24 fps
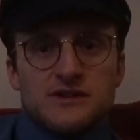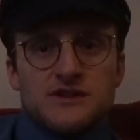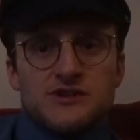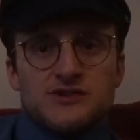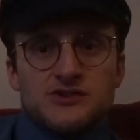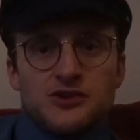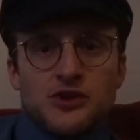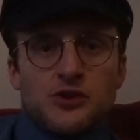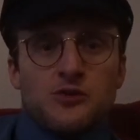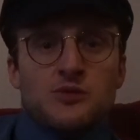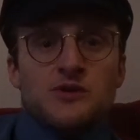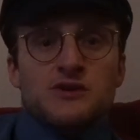
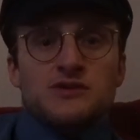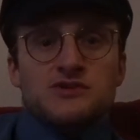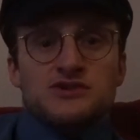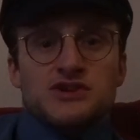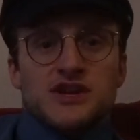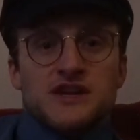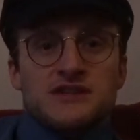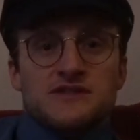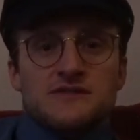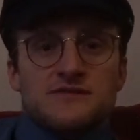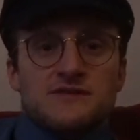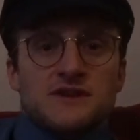so your real
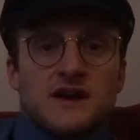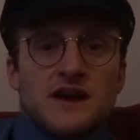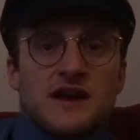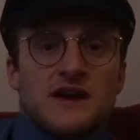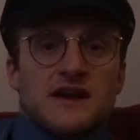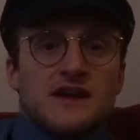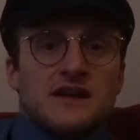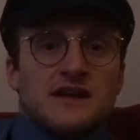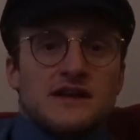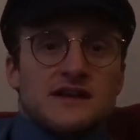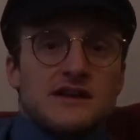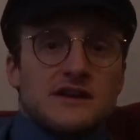chance of
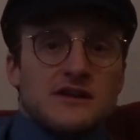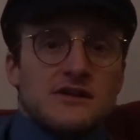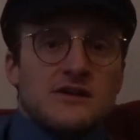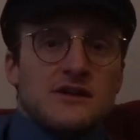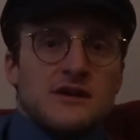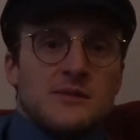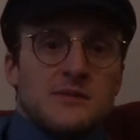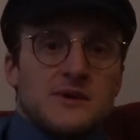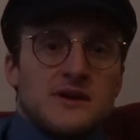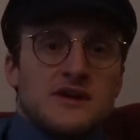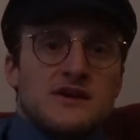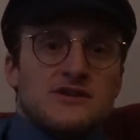dying in a
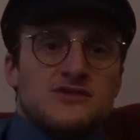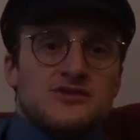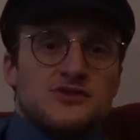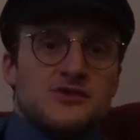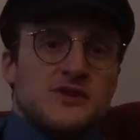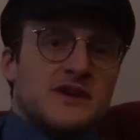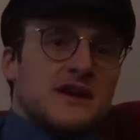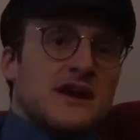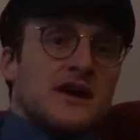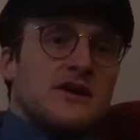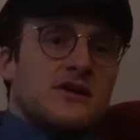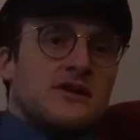year because you
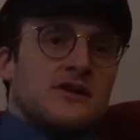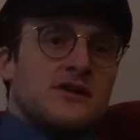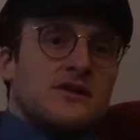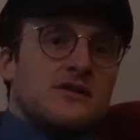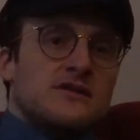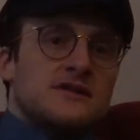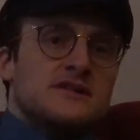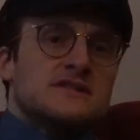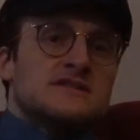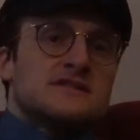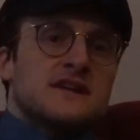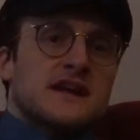drink
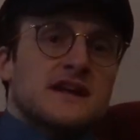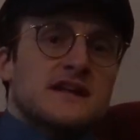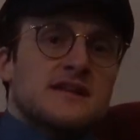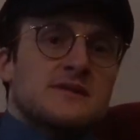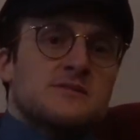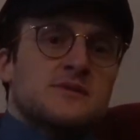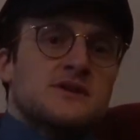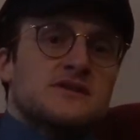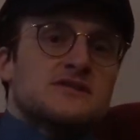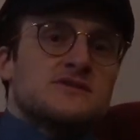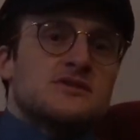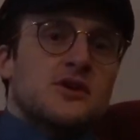alcohol is likely
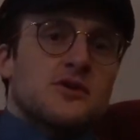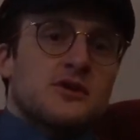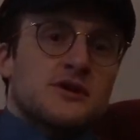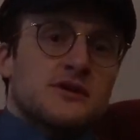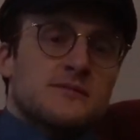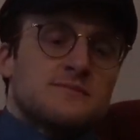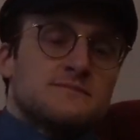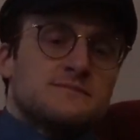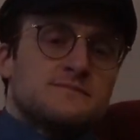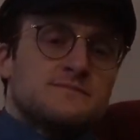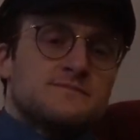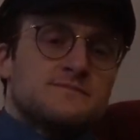much lower.